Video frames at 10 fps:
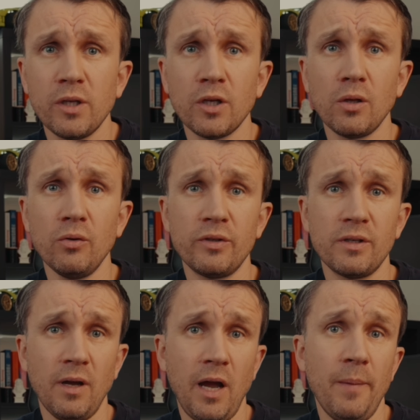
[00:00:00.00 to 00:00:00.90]
one
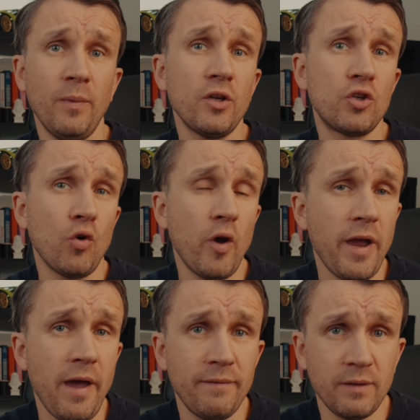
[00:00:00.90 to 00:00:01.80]
includes, I'm not sure I
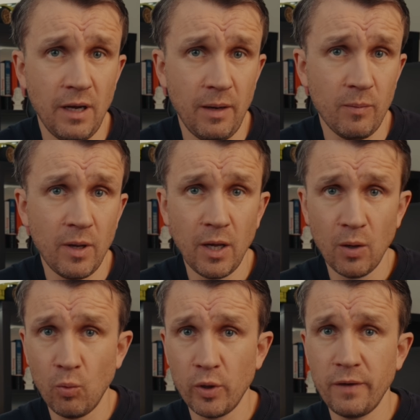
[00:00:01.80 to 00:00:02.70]
have time.
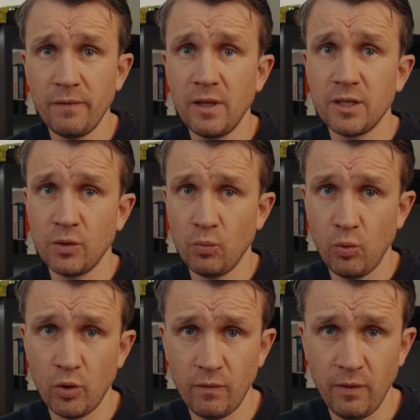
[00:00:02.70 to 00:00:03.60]
What if it doesn't
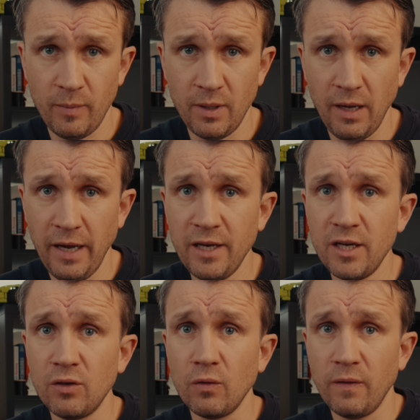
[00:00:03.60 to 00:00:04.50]
work for me? I
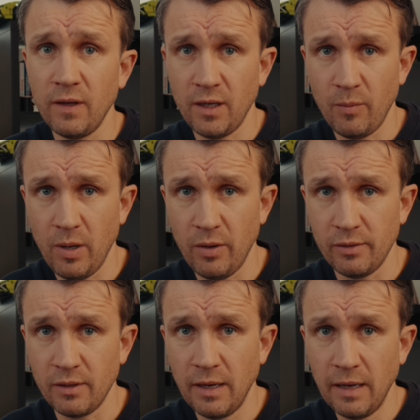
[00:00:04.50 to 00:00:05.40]
need to think about
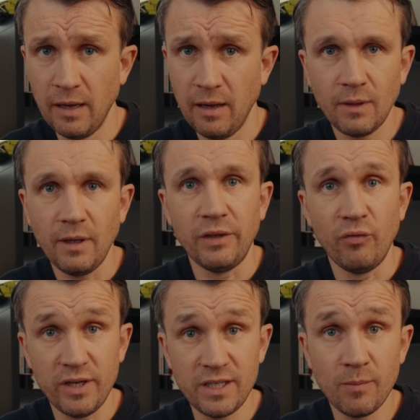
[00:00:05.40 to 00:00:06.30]
it.
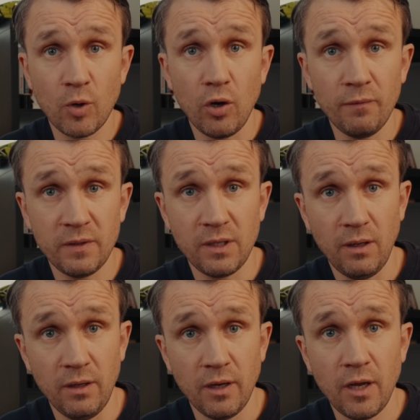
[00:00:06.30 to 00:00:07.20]
Address them
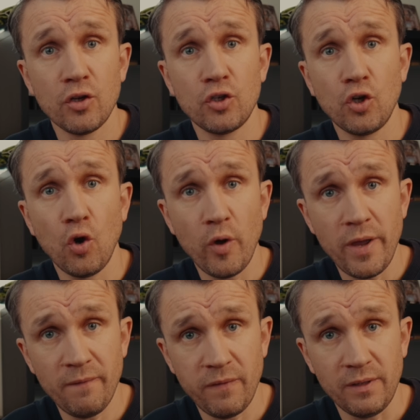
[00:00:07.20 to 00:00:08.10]
confidently. Show
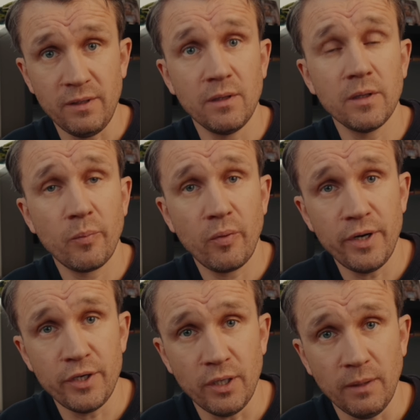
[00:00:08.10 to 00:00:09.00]
empathy, not
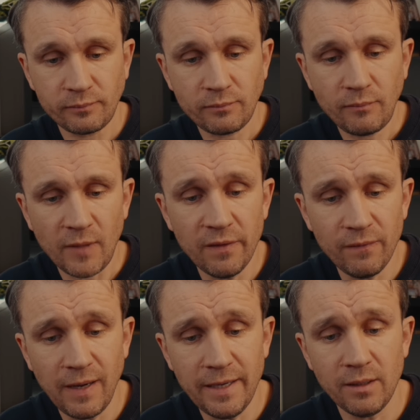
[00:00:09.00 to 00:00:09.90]
pressure.
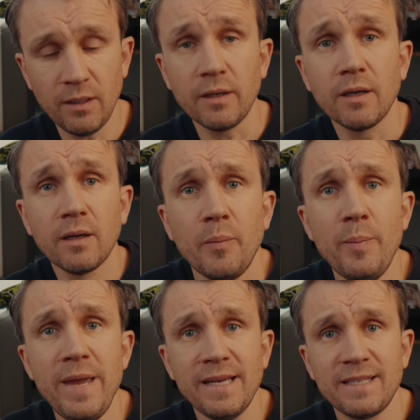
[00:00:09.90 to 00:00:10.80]
And finally,
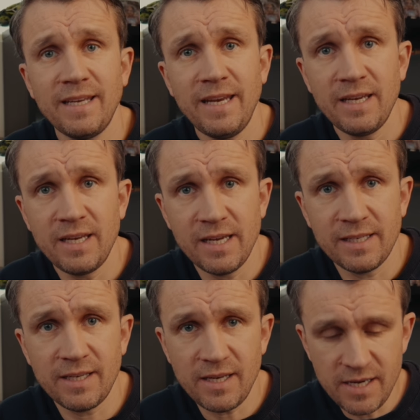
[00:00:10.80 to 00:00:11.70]
make saying
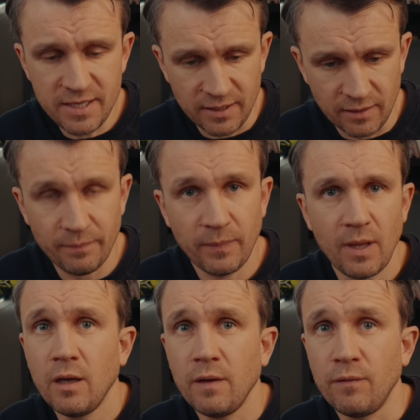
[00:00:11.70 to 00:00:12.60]
yes easy.
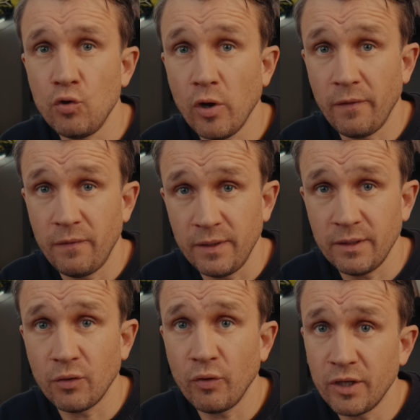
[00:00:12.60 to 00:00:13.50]
If you are
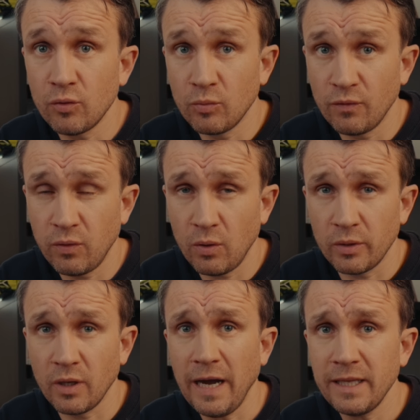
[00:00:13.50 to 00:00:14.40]
fit and ready to move
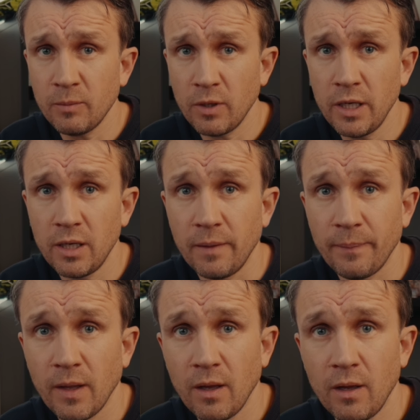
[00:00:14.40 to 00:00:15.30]
forward, guide them clearly.
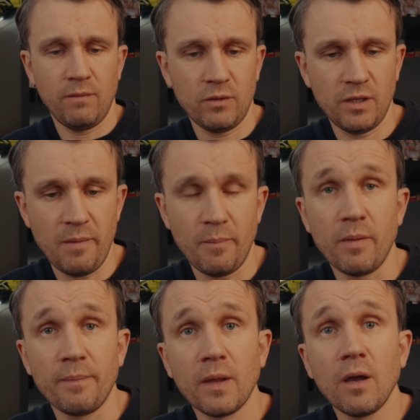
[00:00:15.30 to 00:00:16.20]
For
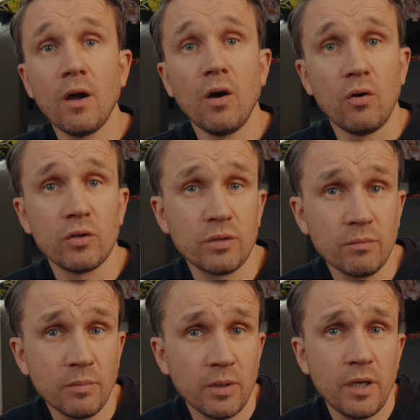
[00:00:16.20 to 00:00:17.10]
example,
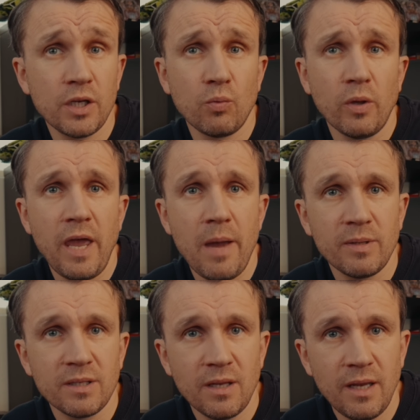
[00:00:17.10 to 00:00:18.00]
awesome, here's what
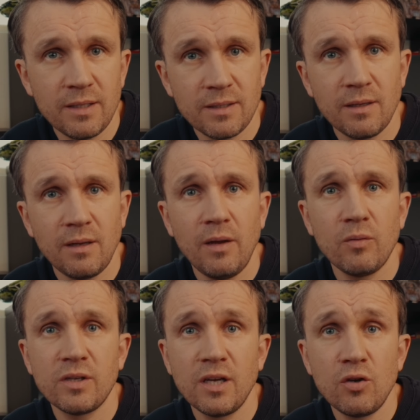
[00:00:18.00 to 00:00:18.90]
happens next. I
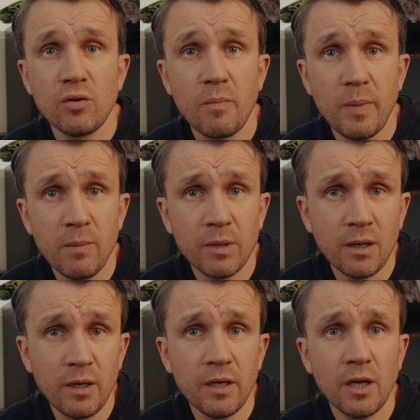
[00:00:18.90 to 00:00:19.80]
will send you the
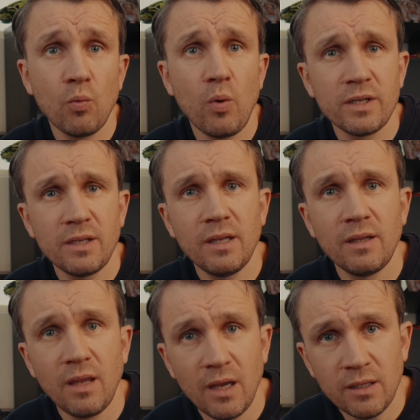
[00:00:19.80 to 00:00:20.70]
payment link, and once
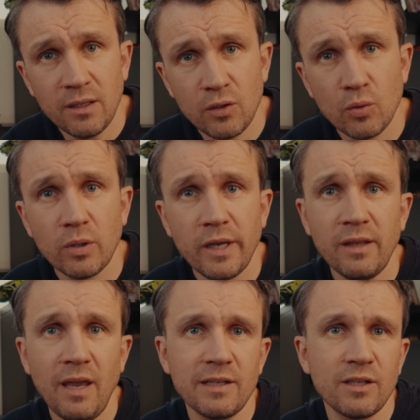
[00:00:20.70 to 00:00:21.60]
that's done, you will
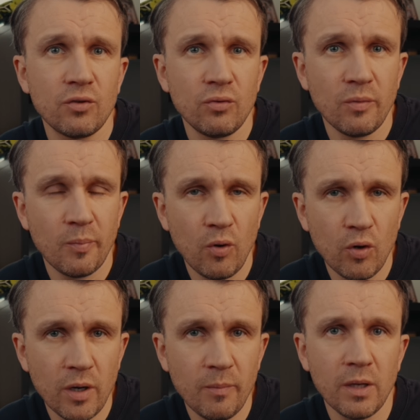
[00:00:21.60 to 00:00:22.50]
get access to the
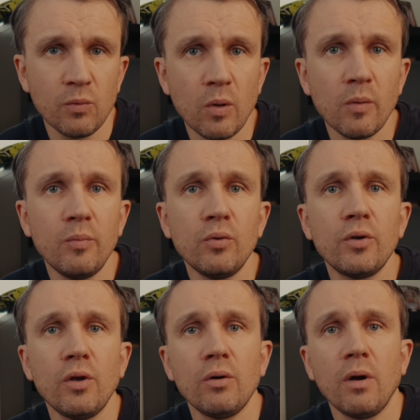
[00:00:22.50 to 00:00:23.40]
program and we'll
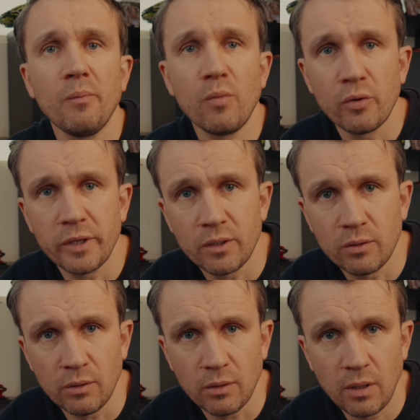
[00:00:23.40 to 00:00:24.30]
book your onboarding
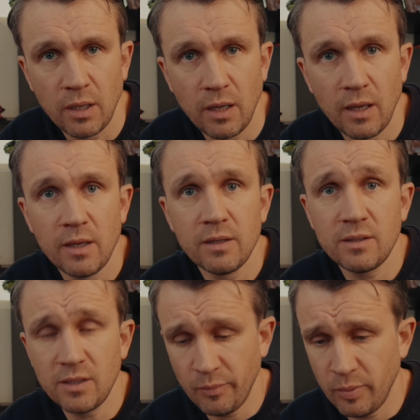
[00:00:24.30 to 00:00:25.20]
call.
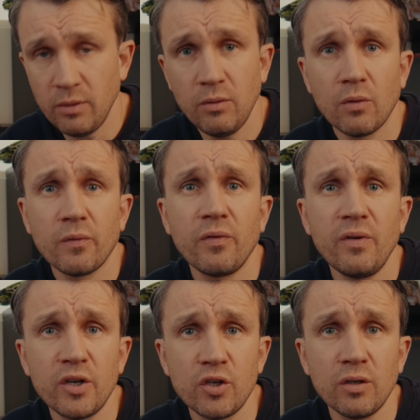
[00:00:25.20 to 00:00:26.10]
Simple, no
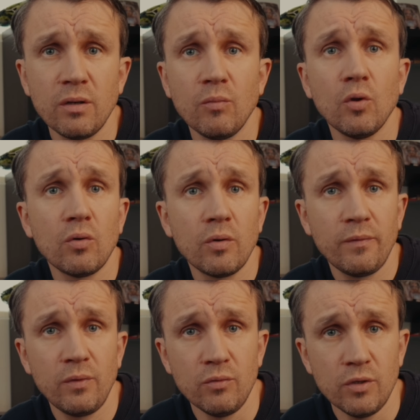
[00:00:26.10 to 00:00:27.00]
friction, no
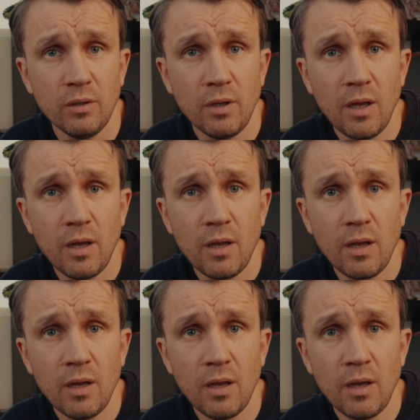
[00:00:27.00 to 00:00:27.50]
confusion.